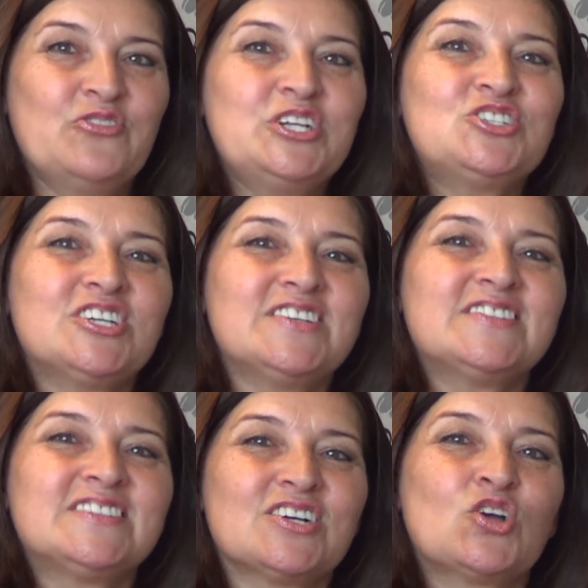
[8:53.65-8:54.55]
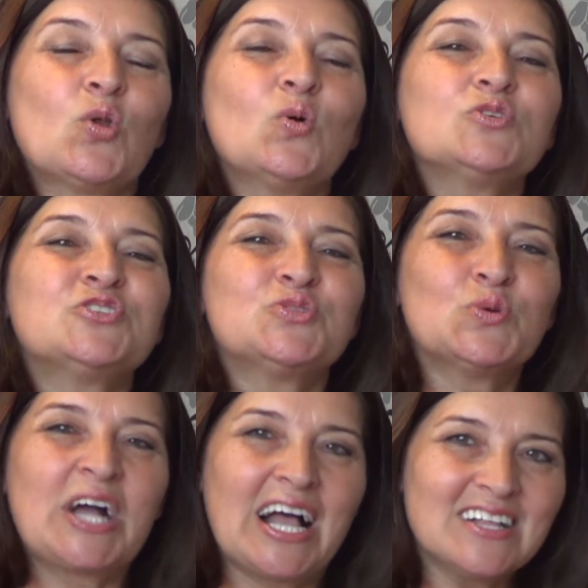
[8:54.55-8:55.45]
which is close
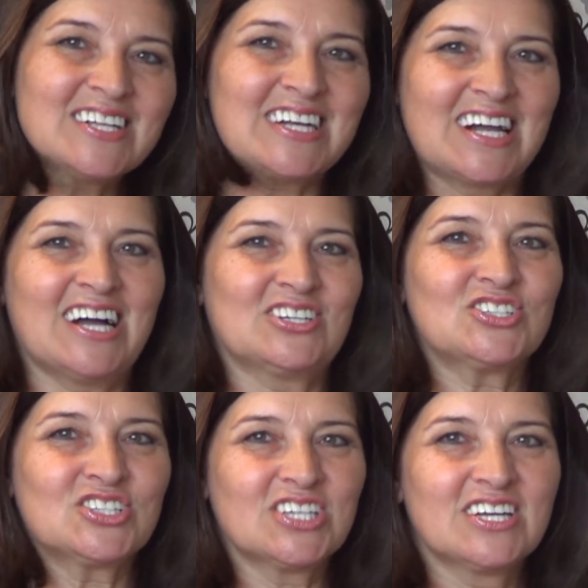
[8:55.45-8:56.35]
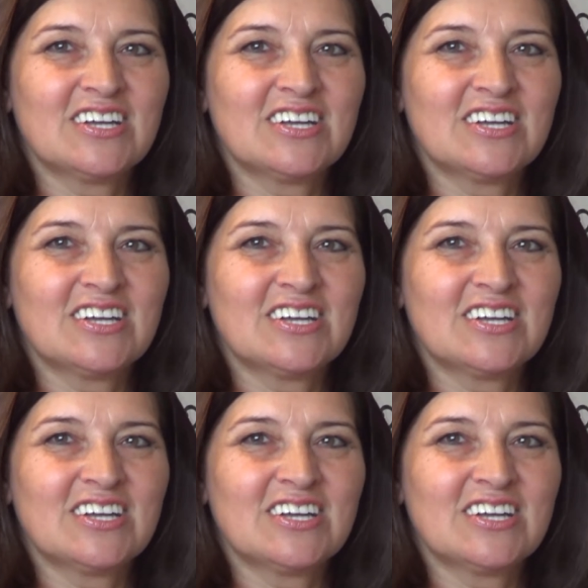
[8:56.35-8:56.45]
to Kalderaj